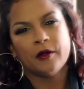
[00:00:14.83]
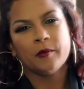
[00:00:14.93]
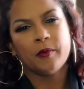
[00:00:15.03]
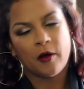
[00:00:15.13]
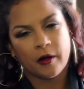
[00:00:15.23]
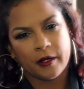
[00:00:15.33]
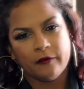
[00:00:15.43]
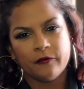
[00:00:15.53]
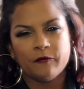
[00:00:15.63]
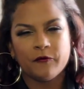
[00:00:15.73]
and her
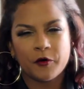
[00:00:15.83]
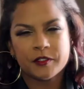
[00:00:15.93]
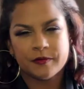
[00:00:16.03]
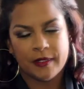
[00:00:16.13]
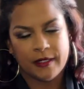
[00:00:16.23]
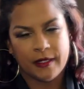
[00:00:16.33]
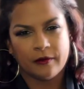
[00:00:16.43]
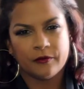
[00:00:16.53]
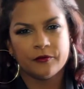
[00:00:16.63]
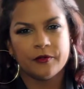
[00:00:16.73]
party from first
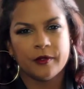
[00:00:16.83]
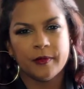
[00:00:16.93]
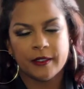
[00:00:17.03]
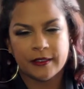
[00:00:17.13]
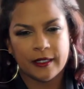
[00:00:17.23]
meeting through their big